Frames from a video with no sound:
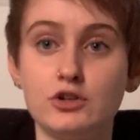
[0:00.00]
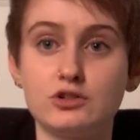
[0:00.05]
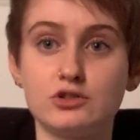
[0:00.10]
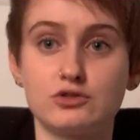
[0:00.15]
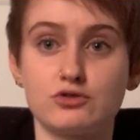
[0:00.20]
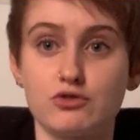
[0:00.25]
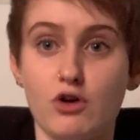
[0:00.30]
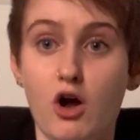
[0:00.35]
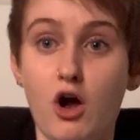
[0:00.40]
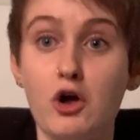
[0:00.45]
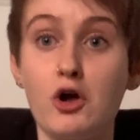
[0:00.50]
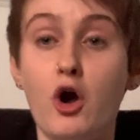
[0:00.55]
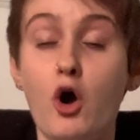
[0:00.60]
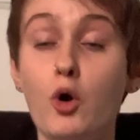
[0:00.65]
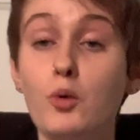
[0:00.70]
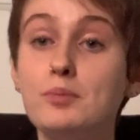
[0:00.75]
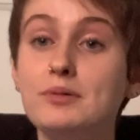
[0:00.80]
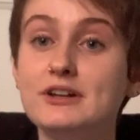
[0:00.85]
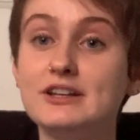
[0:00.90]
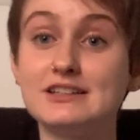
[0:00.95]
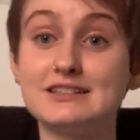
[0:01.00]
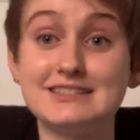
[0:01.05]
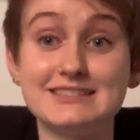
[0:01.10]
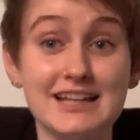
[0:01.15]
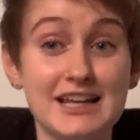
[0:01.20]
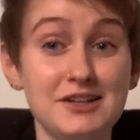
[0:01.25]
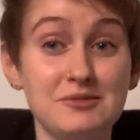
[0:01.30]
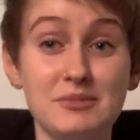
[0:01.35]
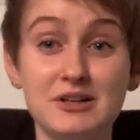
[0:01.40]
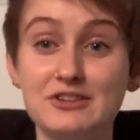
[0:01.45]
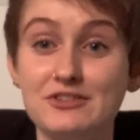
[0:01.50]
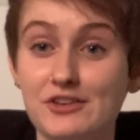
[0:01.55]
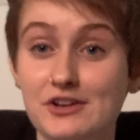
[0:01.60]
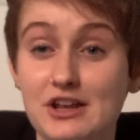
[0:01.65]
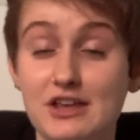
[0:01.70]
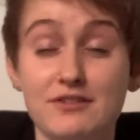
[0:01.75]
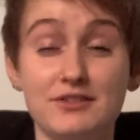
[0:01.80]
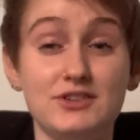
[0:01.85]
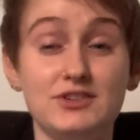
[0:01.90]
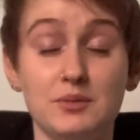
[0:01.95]
strong opening statements and
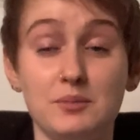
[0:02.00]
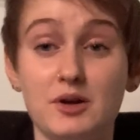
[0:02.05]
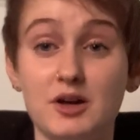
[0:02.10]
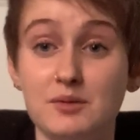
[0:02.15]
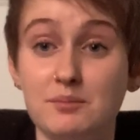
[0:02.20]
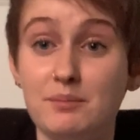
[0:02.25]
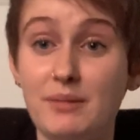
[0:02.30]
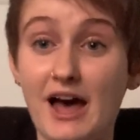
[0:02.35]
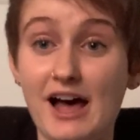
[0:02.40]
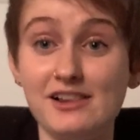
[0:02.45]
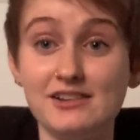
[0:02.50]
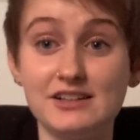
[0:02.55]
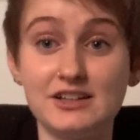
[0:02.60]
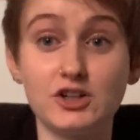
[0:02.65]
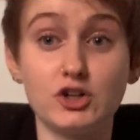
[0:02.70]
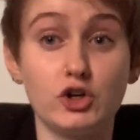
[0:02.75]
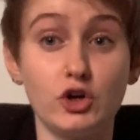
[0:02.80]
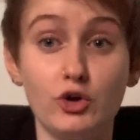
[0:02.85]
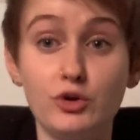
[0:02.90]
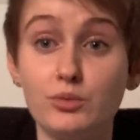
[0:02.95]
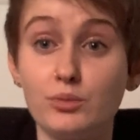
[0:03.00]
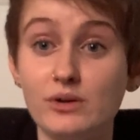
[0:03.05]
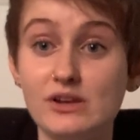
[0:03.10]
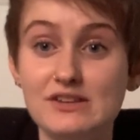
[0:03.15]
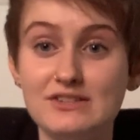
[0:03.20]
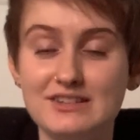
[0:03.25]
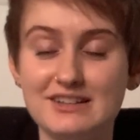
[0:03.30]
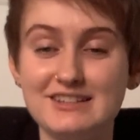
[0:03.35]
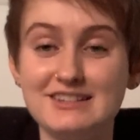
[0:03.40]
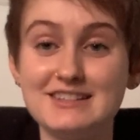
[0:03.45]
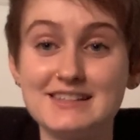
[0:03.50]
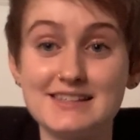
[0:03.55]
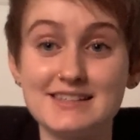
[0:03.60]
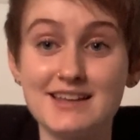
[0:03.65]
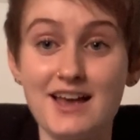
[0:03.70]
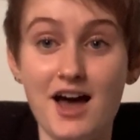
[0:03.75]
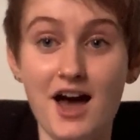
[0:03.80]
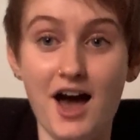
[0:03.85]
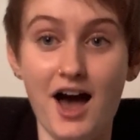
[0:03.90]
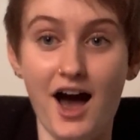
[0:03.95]
give some compelling good reasons.
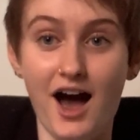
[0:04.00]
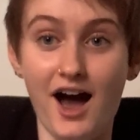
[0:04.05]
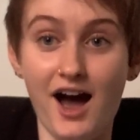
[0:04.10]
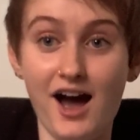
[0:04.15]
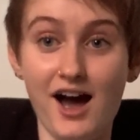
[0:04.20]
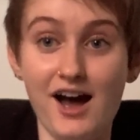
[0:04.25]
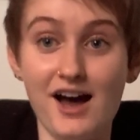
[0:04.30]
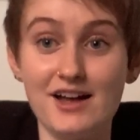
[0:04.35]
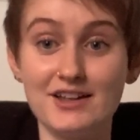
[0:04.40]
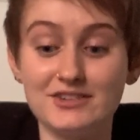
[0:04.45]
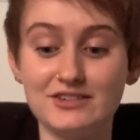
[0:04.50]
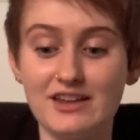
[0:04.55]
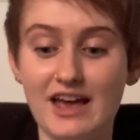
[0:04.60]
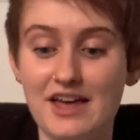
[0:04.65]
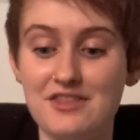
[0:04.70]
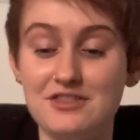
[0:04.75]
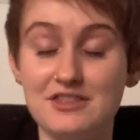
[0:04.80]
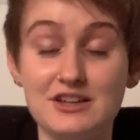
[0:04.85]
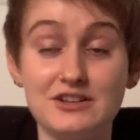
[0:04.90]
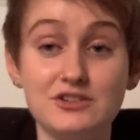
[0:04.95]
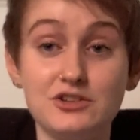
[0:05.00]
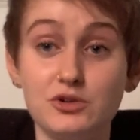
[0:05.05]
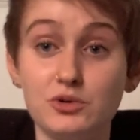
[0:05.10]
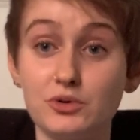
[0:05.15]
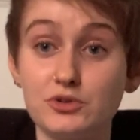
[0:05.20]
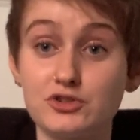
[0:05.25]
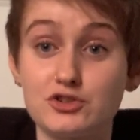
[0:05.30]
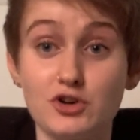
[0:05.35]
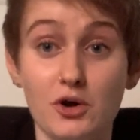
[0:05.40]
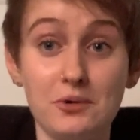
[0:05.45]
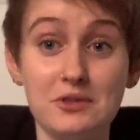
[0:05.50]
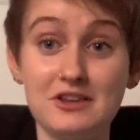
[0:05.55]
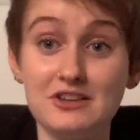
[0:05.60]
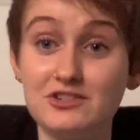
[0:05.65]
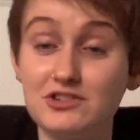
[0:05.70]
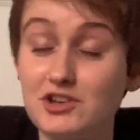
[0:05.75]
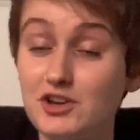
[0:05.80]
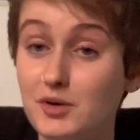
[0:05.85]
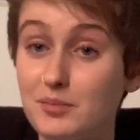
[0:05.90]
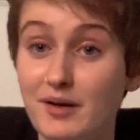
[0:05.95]
And then you'll show
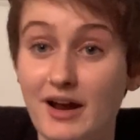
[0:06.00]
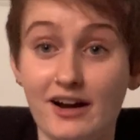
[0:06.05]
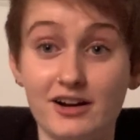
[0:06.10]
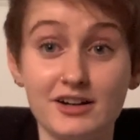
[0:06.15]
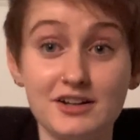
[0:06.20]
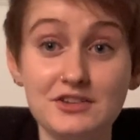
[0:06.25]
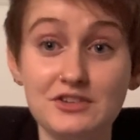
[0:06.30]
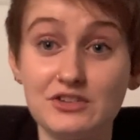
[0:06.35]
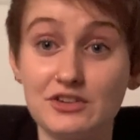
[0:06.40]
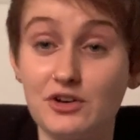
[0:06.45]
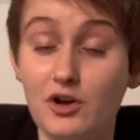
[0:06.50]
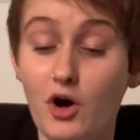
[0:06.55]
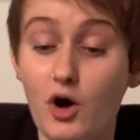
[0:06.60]
these to your parents, and